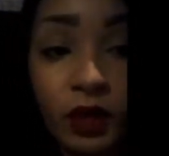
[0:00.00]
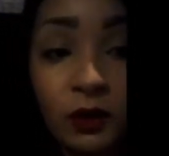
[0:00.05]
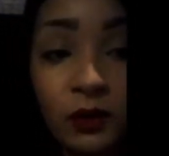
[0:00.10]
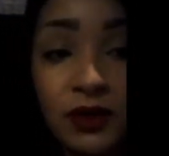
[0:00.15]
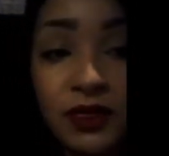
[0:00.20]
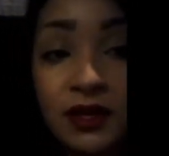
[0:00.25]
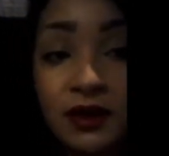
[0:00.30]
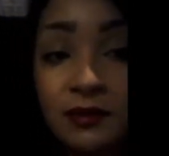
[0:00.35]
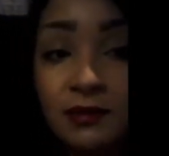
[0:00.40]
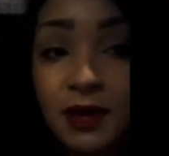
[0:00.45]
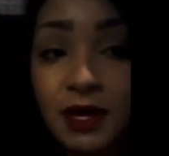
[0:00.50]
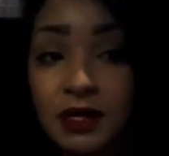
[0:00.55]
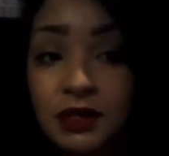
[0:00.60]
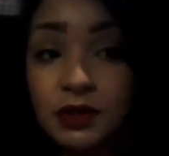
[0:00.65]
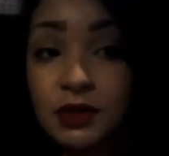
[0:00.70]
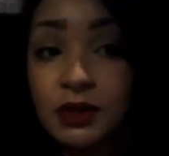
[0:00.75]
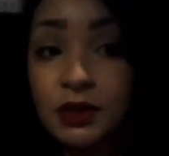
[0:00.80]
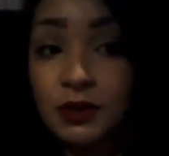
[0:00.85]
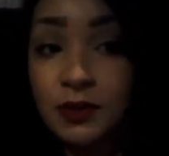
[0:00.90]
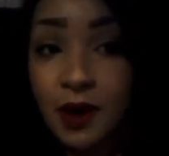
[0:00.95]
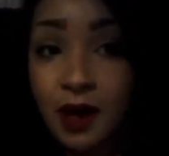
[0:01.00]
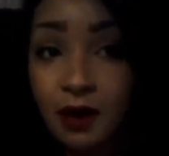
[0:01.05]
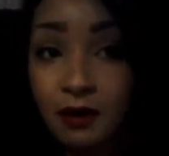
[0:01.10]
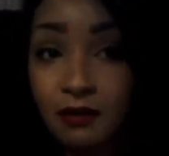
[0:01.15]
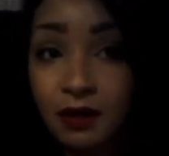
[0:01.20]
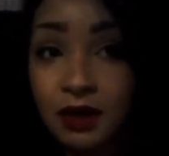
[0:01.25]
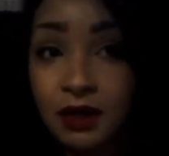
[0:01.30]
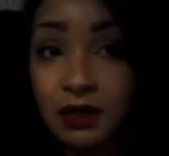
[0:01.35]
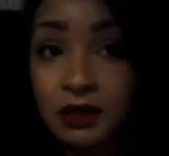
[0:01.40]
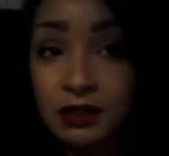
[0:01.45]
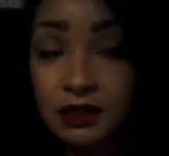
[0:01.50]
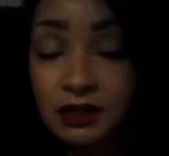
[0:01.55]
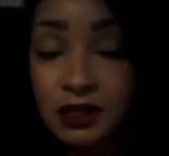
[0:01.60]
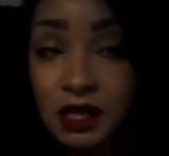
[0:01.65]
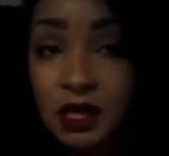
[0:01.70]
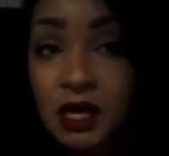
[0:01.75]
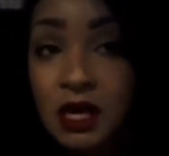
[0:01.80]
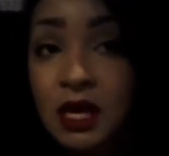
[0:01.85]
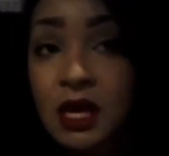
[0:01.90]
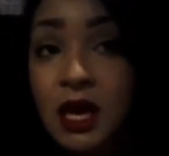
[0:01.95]
within about two hours
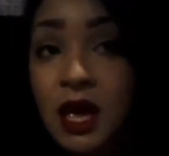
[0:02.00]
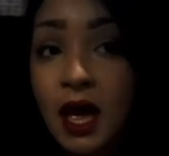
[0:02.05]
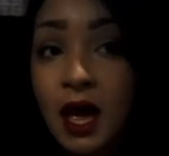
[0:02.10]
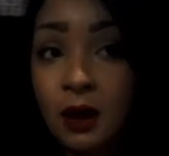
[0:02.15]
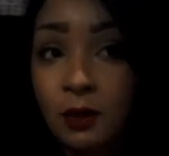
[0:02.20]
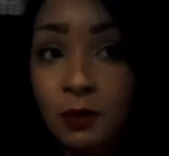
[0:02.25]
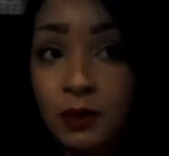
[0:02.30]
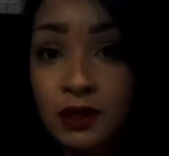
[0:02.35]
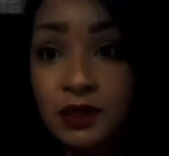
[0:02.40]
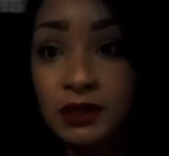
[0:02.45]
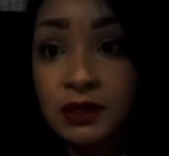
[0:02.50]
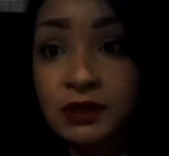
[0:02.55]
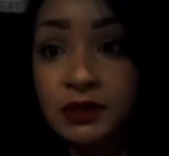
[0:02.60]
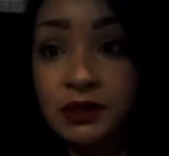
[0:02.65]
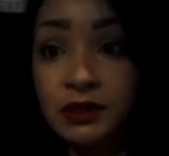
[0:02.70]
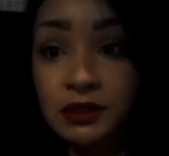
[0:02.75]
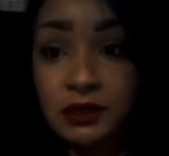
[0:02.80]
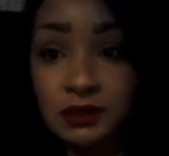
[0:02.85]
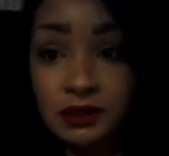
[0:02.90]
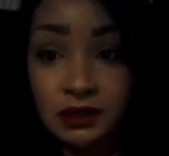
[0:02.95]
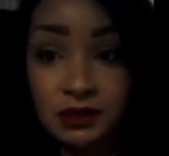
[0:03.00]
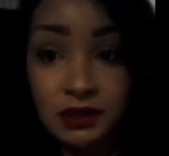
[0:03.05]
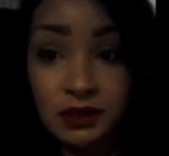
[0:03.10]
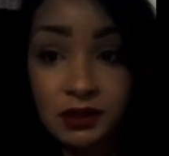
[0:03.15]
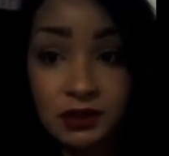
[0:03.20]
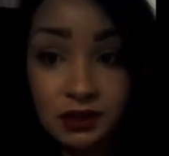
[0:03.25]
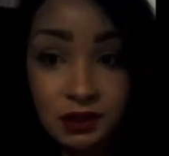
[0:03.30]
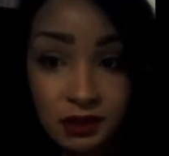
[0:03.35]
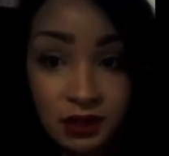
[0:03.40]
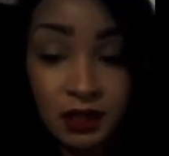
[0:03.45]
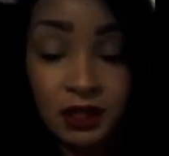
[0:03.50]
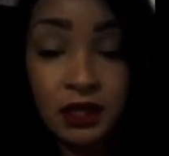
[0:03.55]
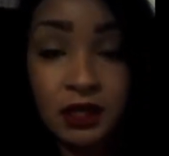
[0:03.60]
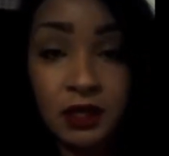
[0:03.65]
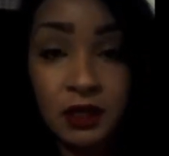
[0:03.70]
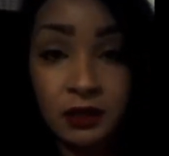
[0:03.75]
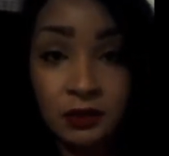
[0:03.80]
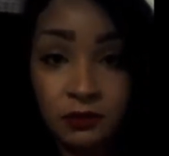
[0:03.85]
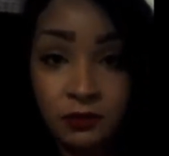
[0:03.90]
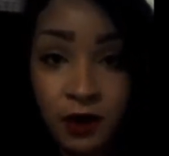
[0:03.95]
I was
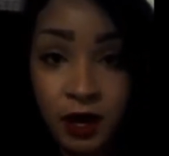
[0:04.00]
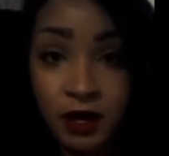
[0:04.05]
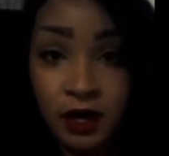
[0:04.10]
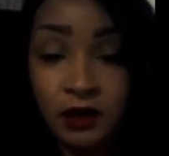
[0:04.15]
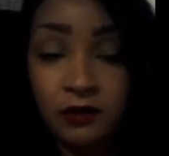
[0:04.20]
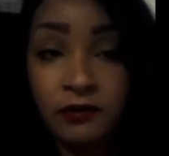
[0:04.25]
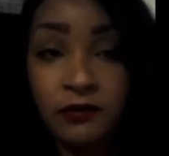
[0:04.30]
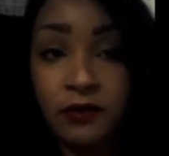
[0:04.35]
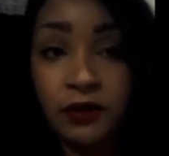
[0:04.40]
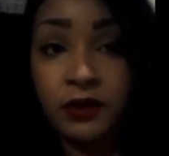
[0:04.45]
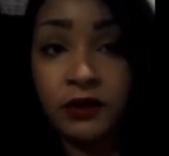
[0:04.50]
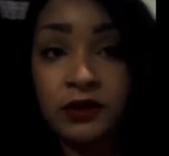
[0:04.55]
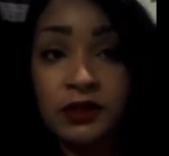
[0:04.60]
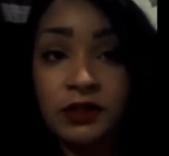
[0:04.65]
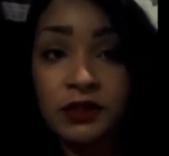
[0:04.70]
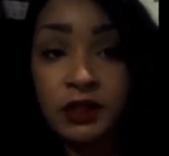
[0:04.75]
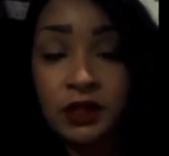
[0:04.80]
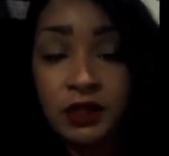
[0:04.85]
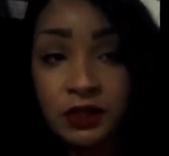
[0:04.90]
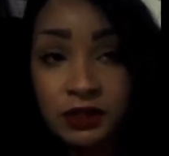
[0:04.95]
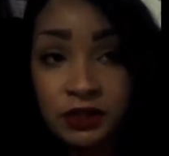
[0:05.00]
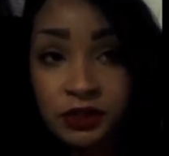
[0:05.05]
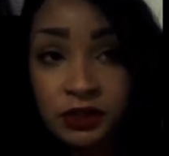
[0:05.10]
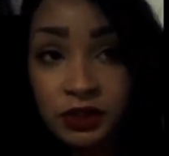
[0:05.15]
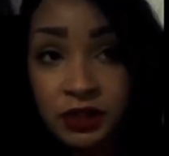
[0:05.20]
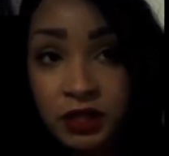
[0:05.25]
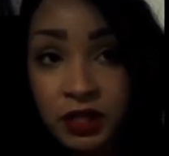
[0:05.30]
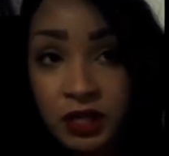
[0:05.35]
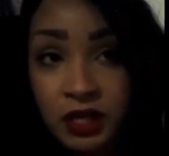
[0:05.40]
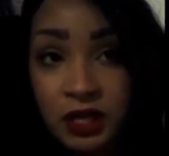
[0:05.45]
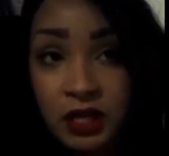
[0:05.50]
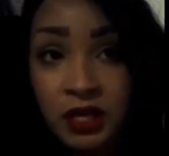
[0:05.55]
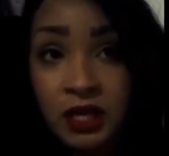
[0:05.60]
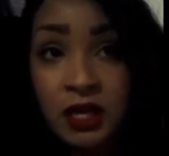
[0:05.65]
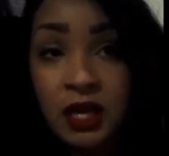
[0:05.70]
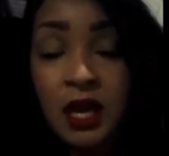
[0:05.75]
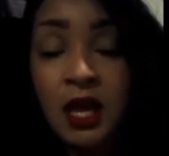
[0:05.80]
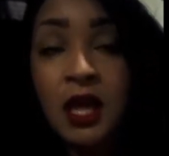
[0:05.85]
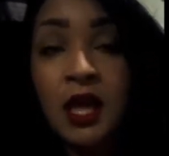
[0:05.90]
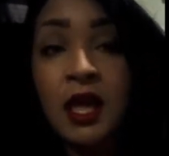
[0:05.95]
getting ready for the
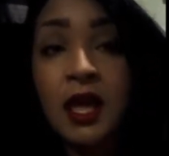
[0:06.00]
surgery